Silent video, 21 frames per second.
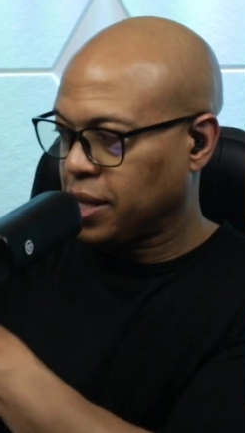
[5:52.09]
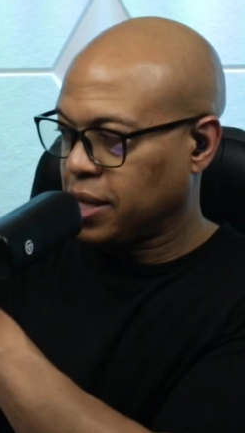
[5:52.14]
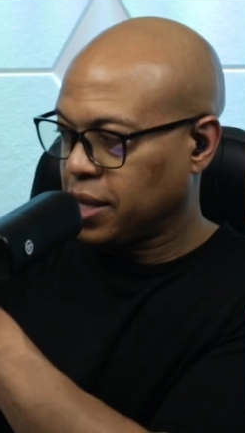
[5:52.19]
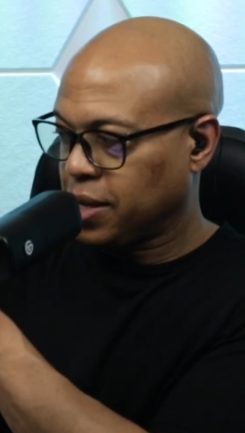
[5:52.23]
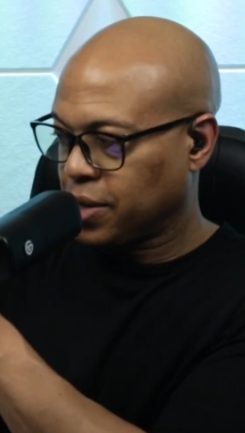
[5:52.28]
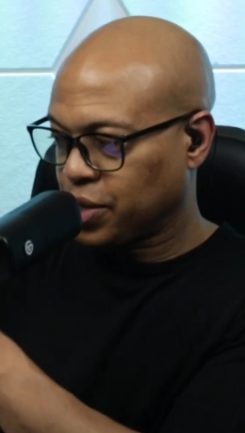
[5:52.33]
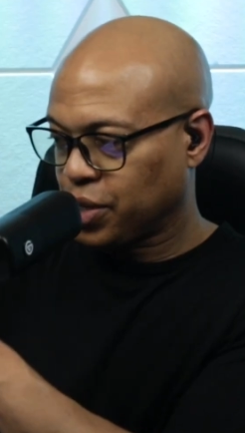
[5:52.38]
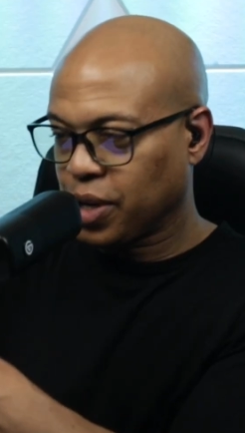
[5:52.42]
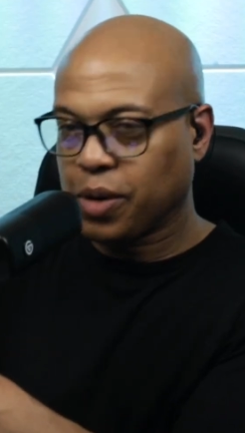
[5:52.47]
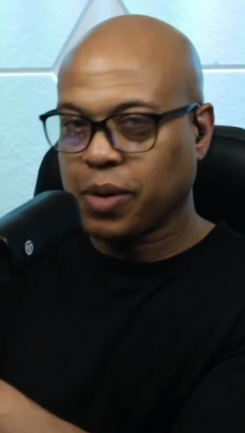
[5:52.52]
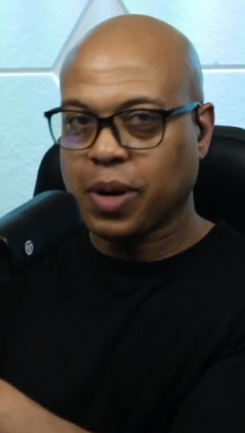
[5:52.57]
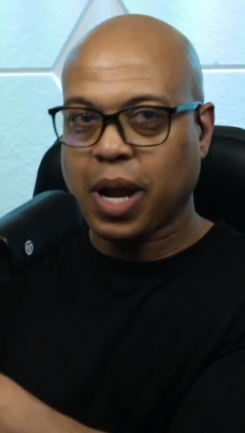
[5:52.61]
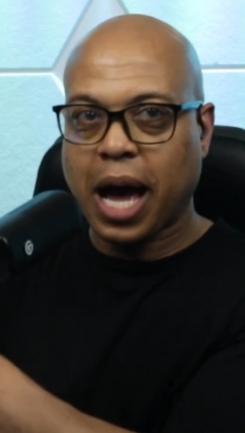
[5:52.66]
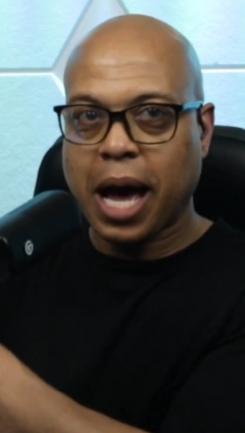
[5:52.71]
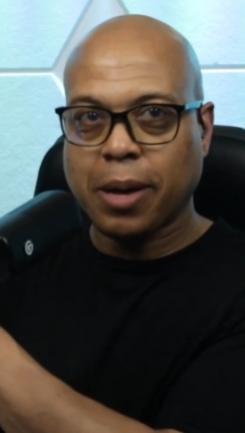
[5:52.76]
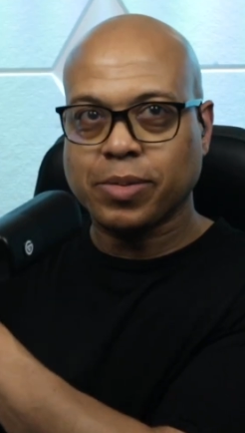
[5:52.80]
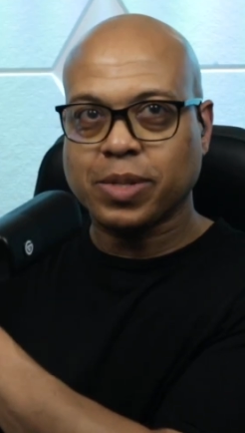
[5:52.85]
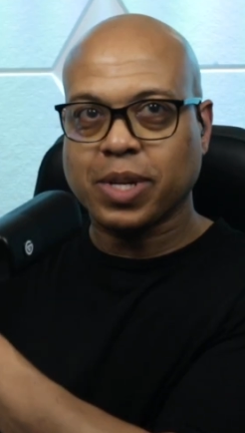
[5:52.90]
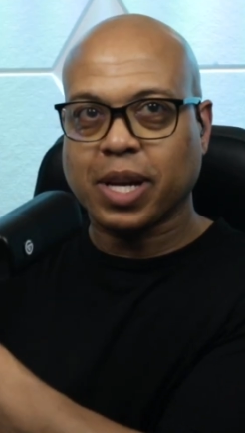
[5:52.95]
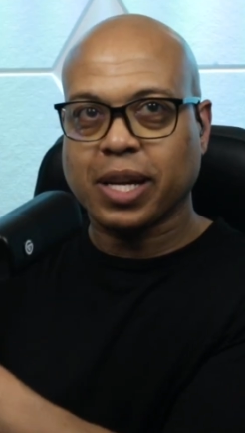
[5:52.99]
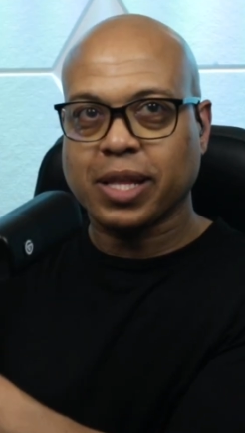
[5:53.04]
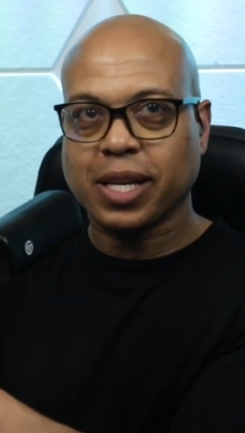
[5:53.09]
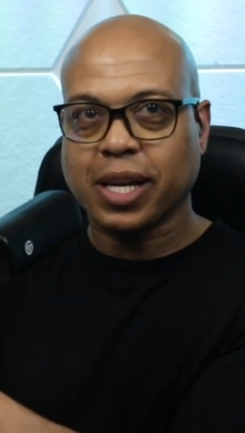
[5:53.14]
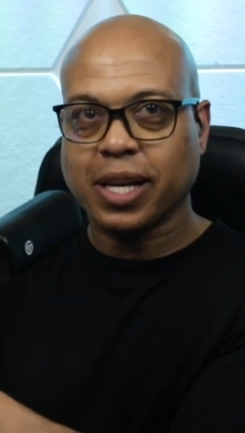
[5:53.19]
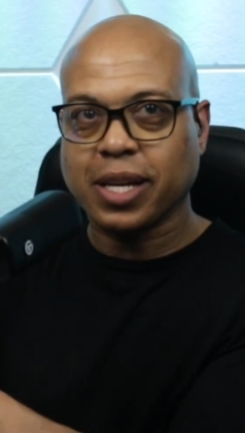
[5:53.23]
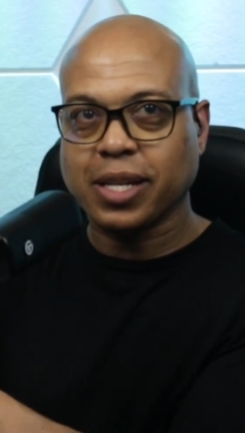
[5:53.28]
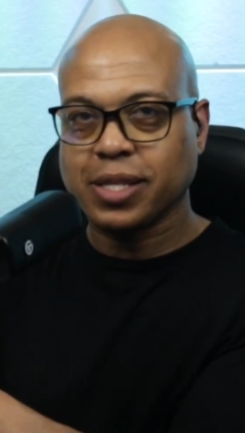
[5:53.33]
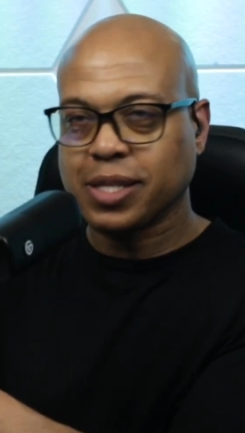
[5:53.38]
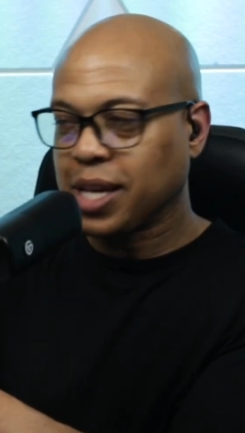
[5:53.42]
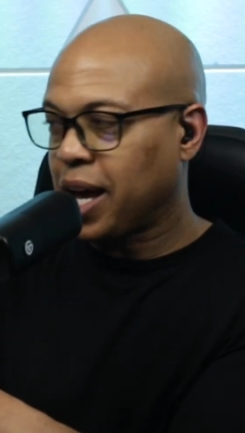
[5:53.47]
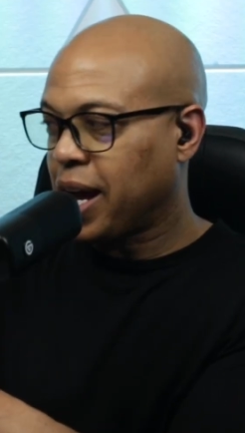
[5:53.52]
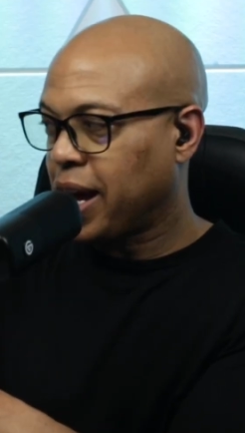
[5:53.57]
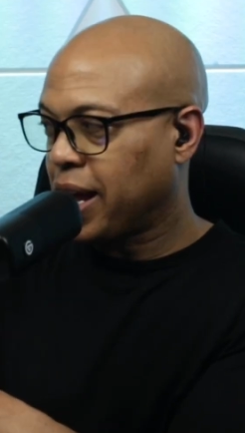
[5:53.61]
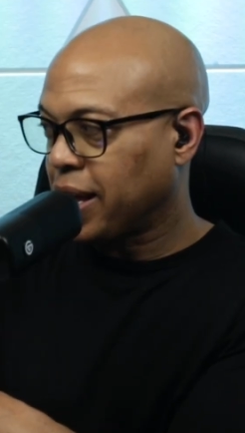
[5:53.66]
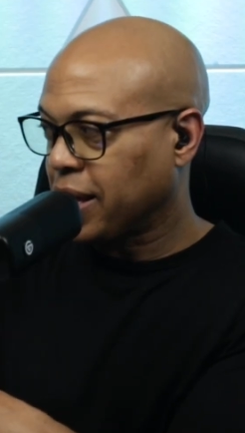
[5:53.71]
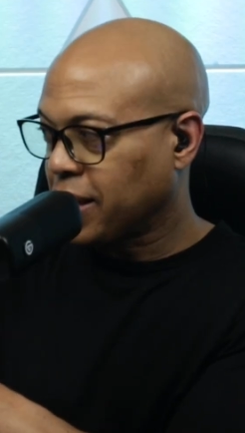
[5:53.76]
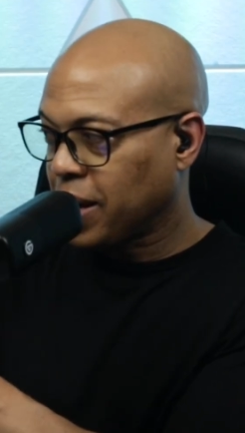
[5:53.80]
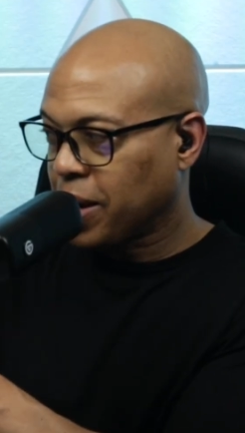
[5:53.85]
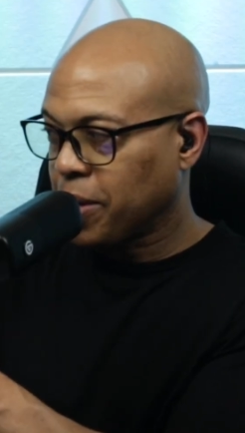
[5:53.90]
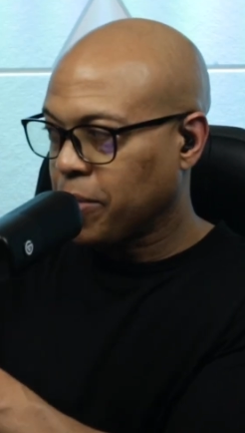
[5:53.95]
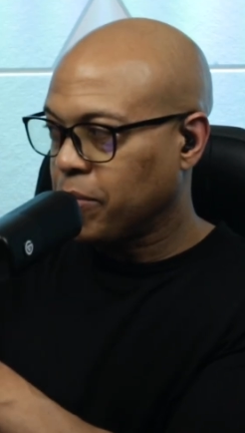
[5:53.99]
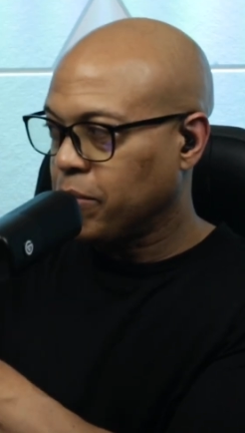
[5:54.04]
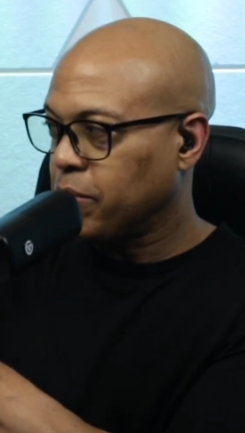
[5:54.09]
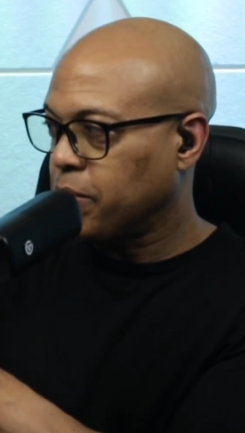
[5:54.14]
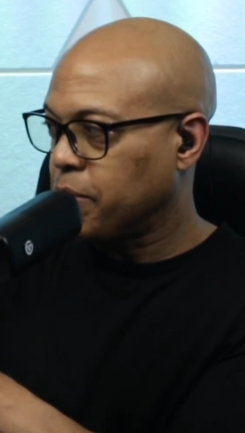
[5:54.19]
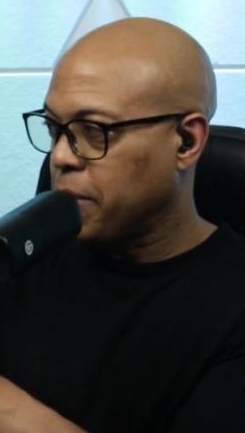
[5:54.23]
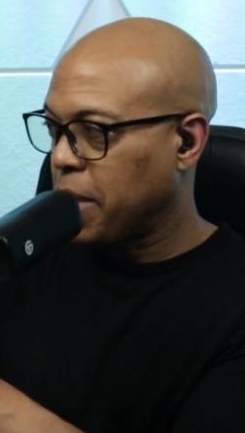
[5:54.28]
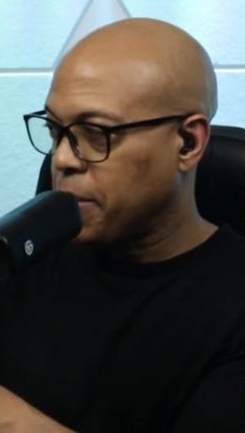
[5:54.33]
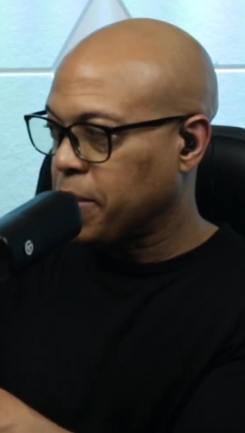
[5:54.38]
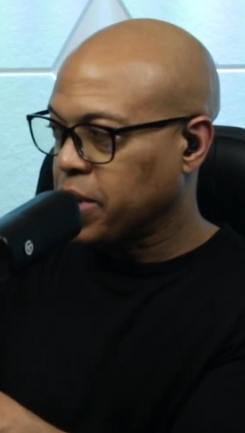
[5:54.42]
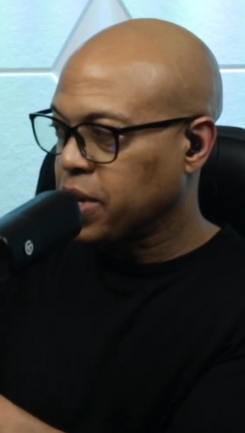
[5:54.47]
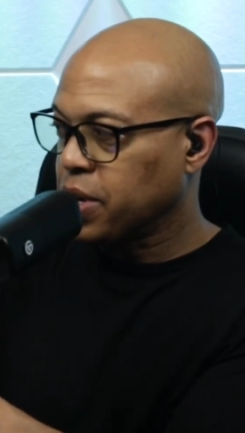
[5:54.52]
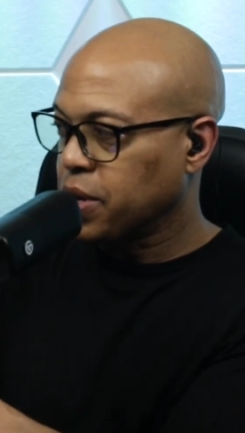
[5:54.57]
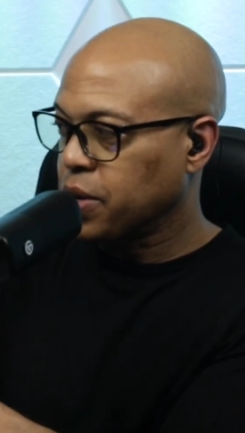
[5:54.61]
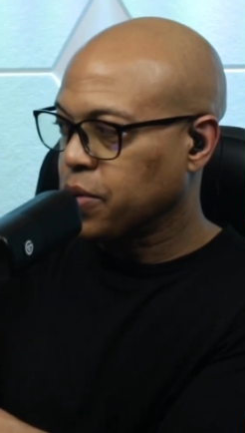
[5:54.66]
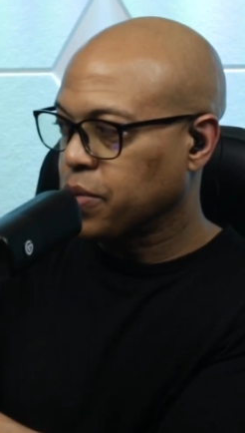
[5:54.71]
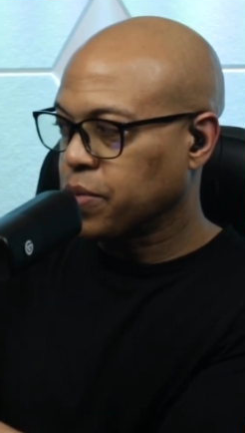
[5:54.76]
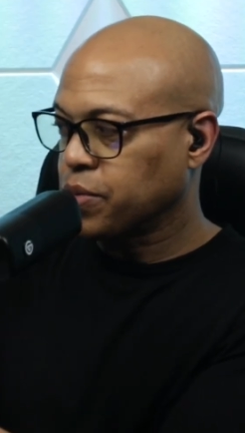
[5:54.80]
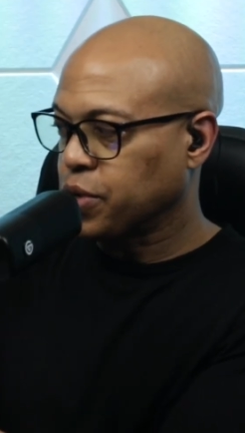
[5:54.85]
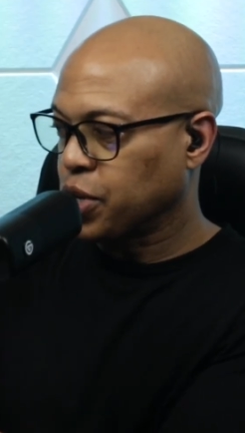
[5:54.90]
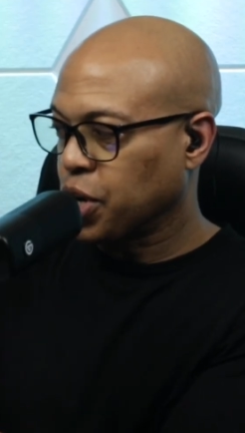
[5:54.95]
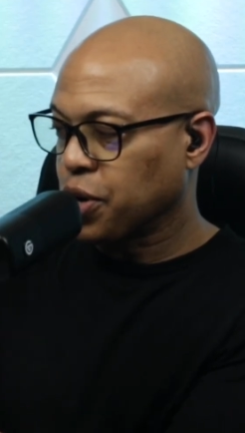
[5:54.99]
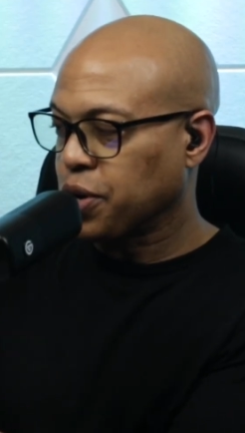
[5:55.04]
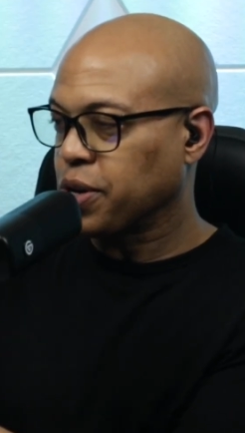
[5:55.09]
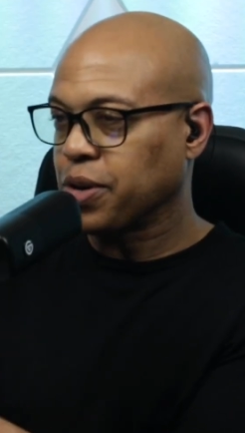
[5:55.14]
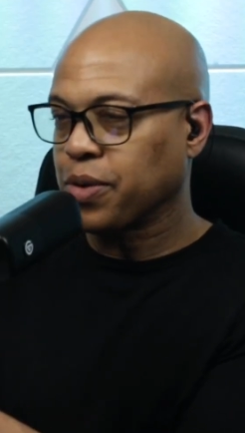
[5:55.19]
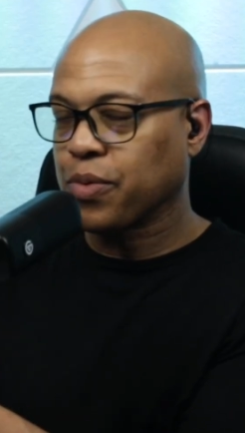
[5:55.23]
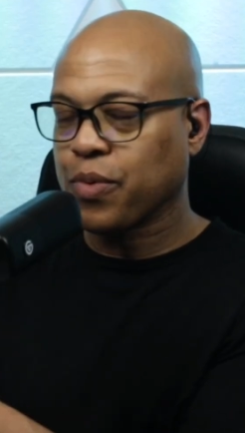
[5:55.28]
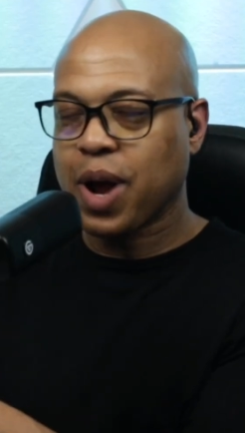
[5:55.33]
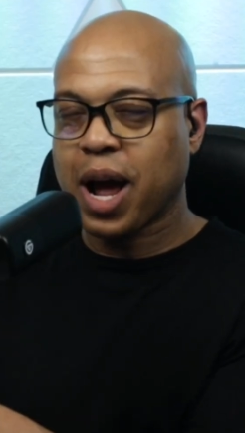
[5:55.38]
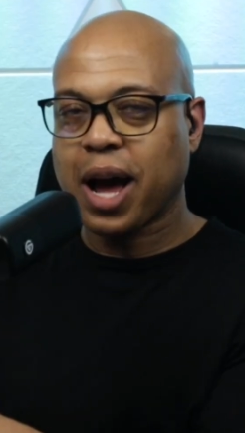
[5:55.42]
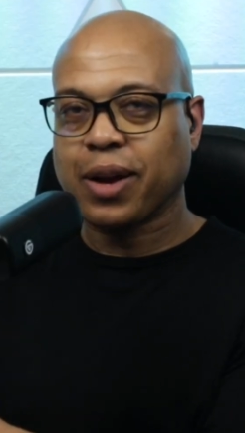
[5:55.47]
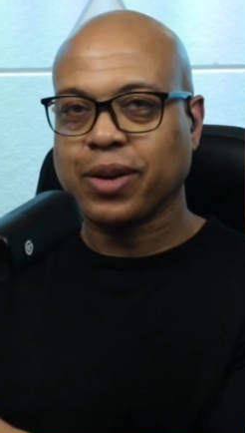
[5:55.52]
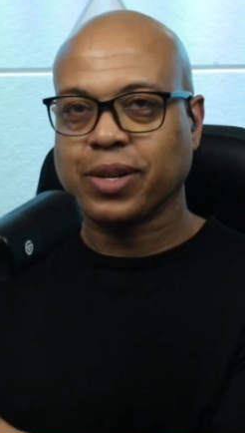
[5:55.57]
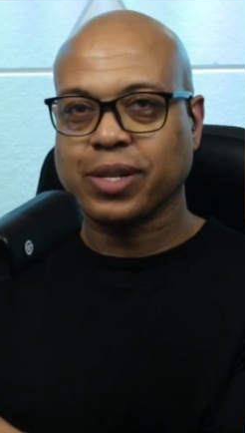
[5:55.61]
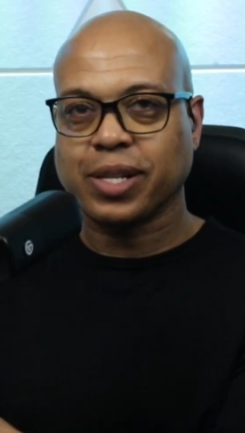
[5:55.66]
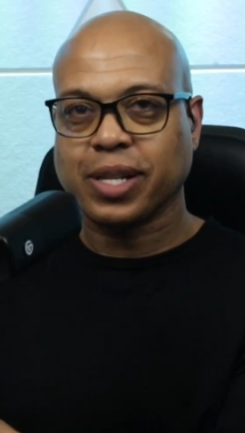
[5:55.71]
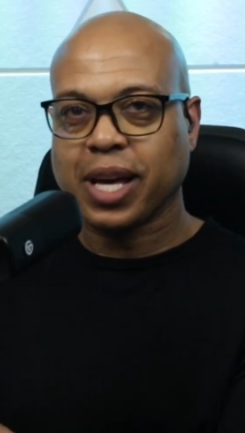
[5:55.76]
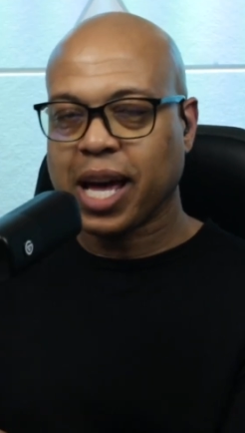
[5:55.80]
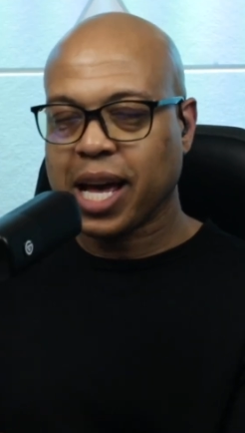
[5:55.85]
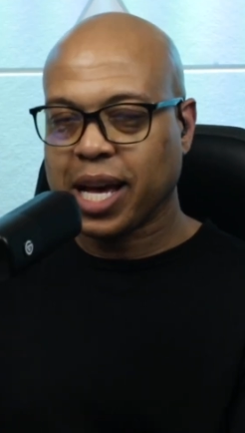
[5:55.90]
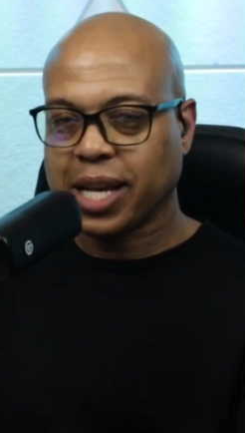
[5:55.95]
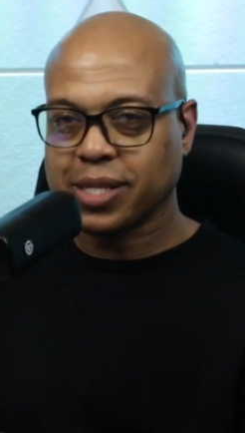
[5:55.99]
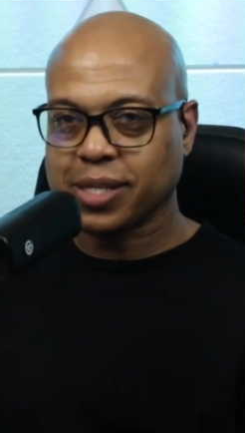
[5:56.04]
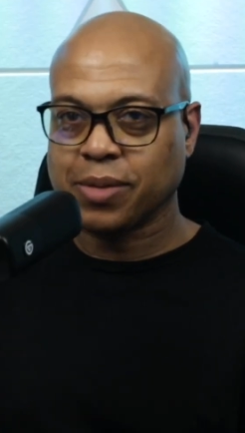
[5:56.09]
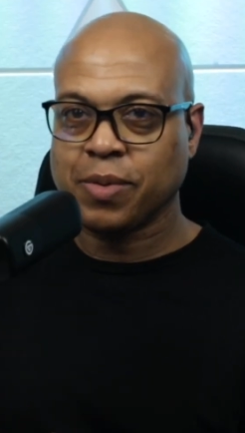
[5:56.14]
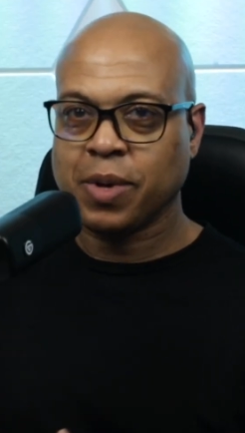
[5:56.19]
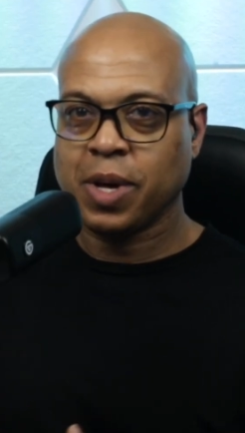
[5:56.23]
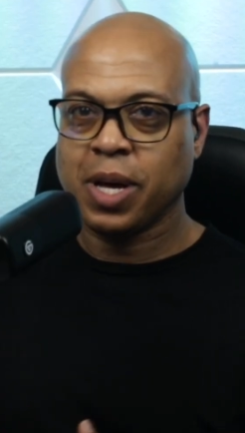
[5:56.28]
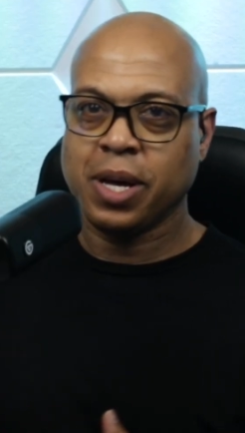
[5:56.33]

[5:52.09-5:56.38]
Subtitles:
There's no knobs on the inside. I thought maybe you turn it around and it has a,